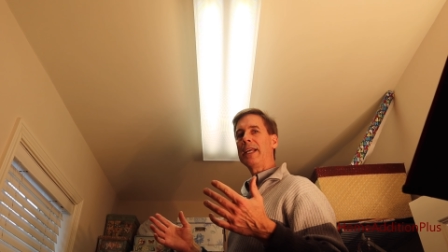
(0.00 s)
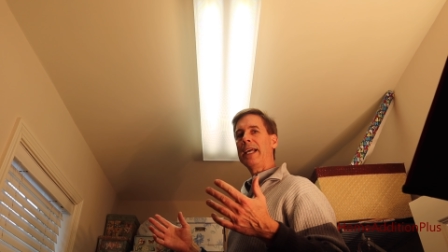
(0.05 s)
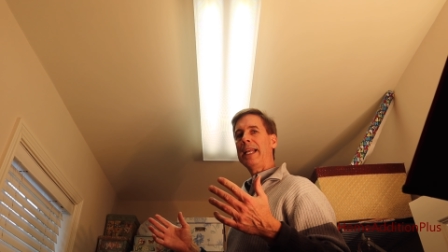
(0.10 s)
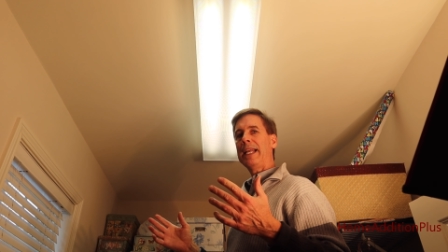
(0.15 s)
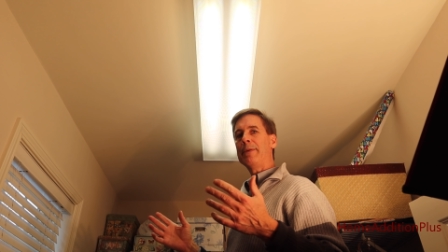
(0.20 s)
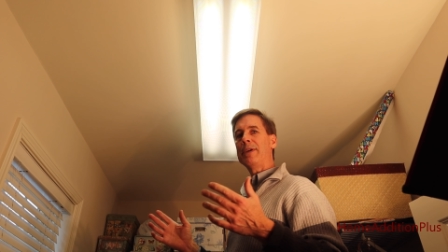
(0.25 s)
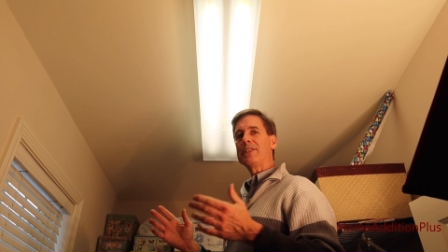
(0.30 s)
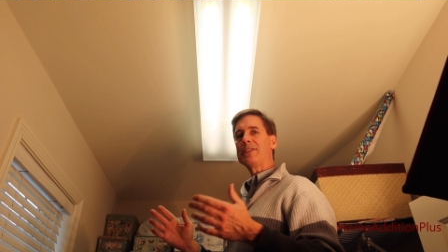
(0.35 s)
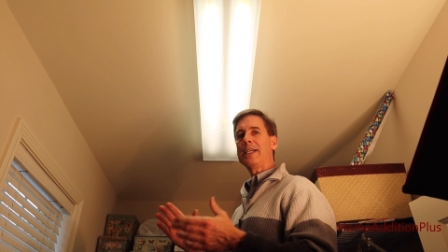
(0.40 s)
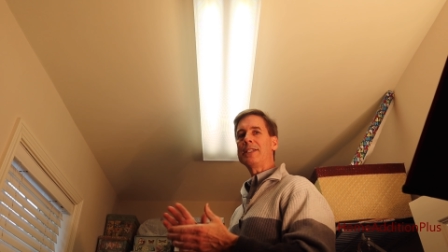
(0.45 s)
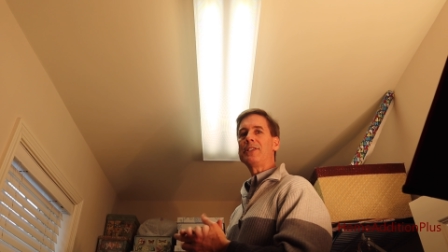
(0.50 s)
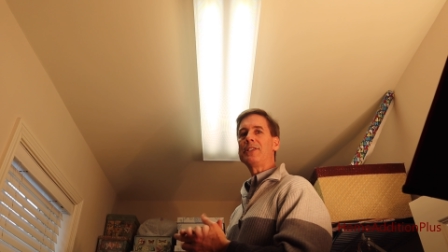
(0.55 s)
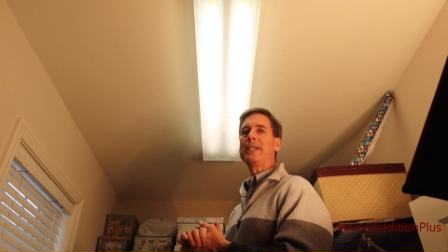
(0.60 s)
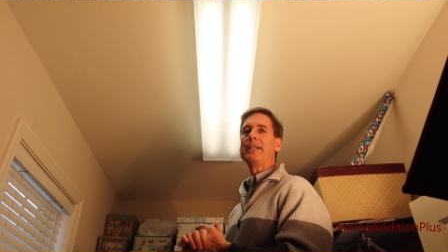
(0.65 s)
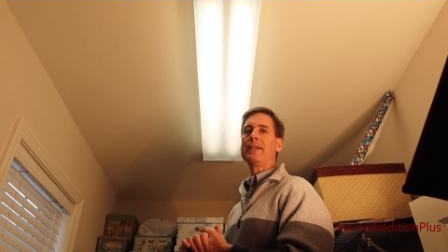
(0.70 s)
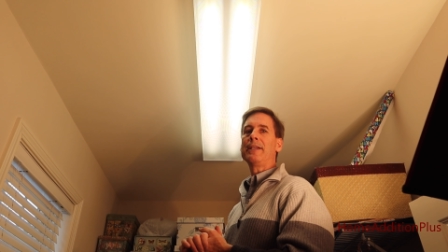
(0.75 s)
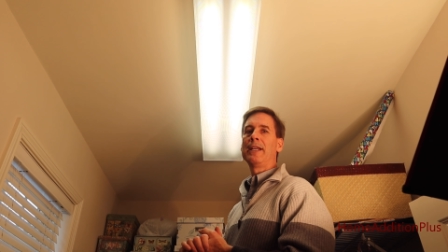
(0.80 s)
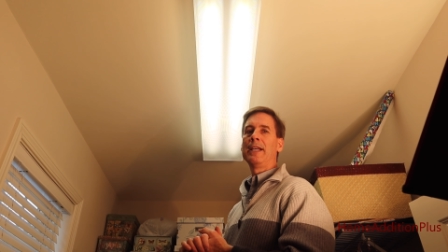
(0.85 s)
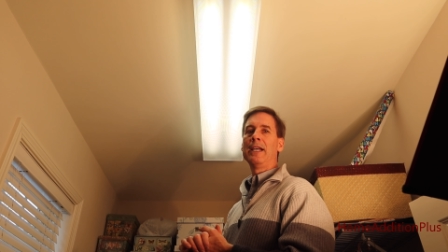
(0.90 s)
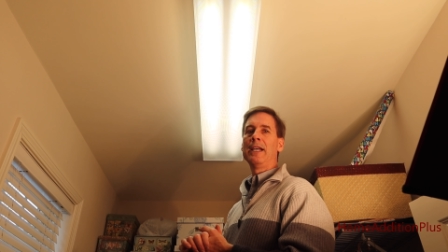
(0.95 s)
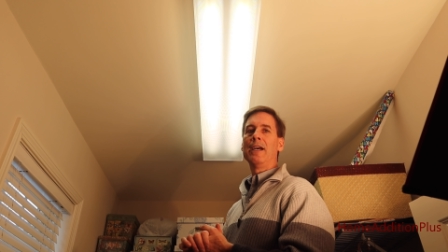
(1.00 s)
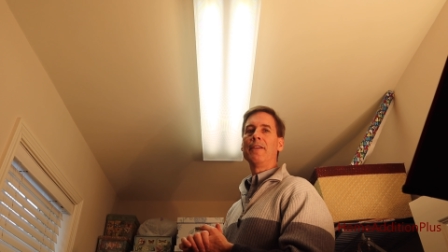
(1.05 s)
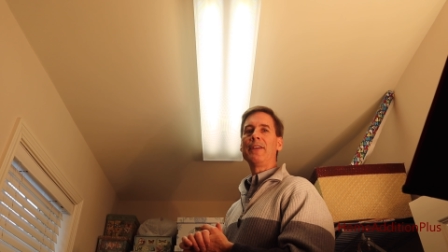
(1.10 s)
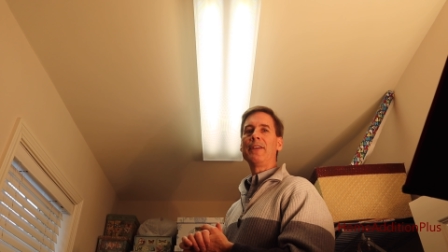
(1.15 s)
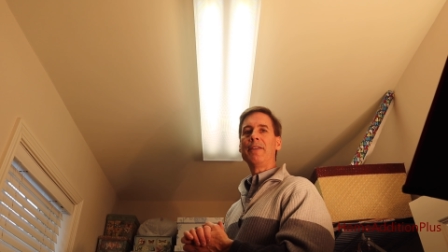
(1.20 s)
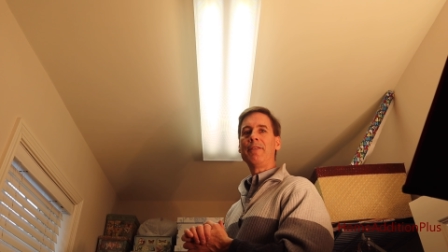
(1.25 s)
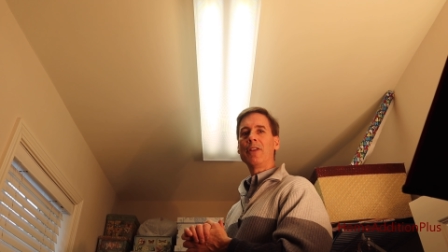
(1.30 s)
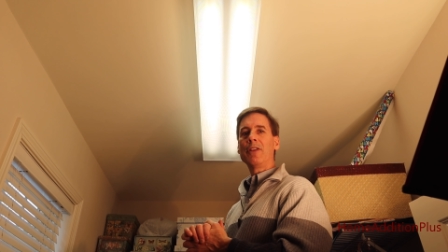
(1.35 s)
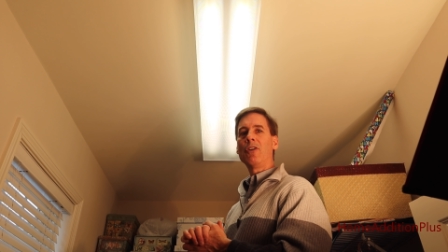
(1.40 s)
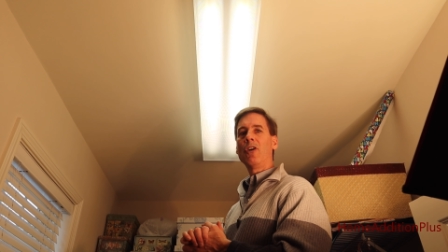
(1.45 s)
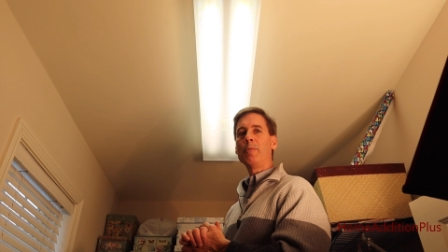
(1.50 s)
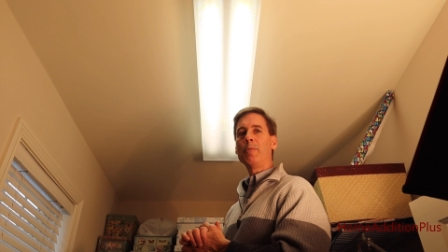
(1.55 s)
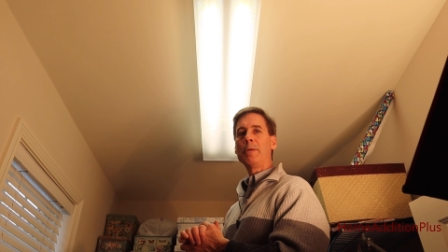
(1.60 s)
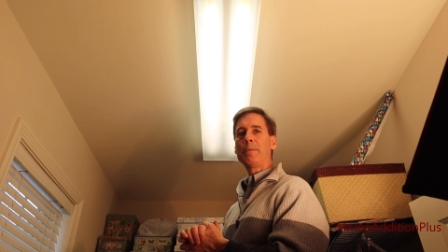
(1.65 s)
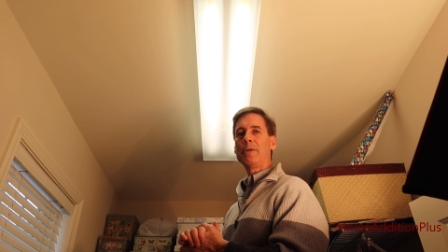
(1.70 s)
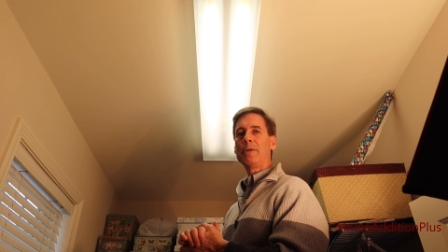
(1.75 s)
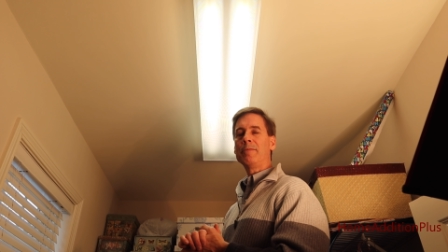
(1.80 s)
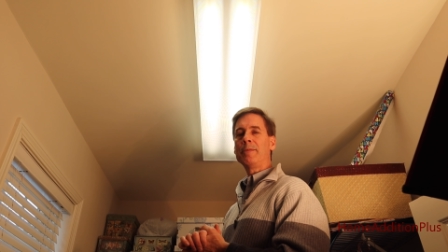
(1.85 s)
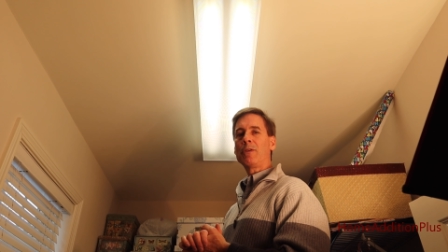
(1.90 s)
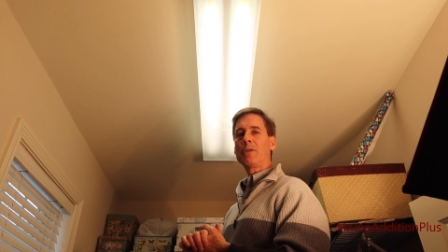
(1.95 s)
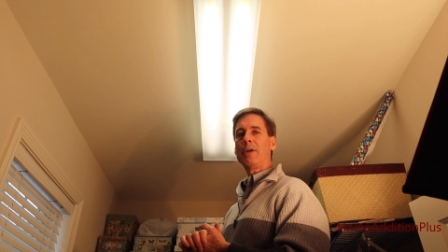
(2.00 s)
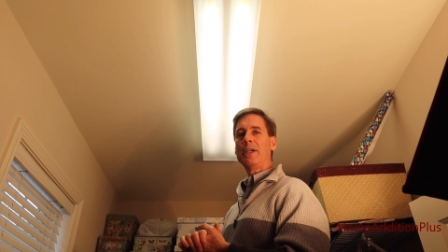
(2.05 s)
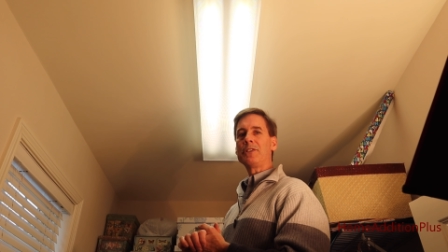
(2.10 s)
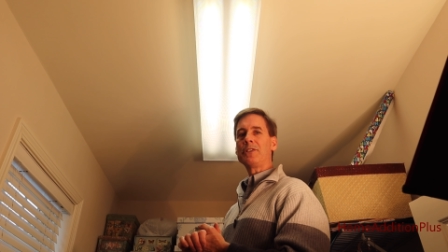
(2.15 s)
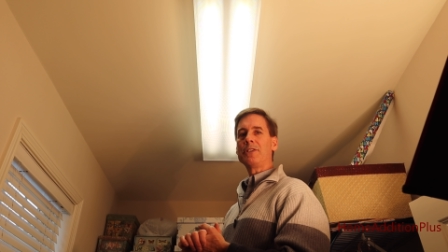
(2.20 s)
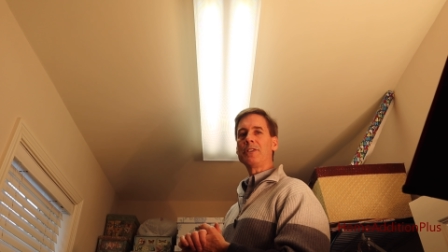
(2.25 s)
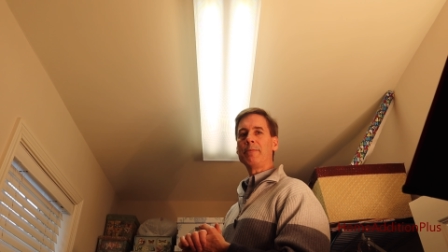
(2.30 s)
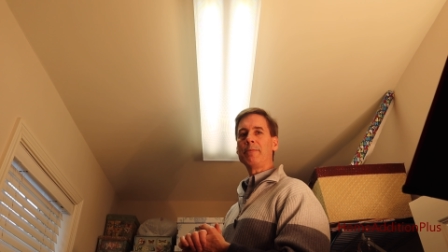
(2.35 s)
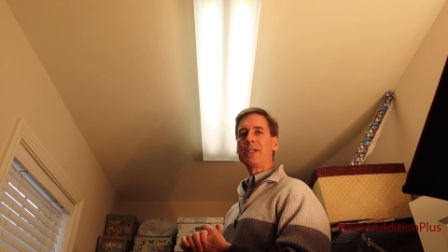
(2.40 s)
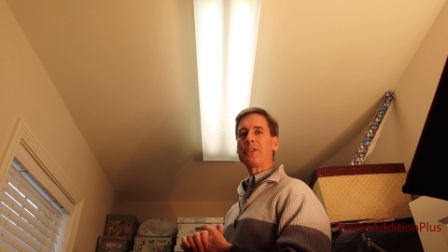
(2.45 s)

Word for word: Anyways, that's it. If you have other home improvement questions,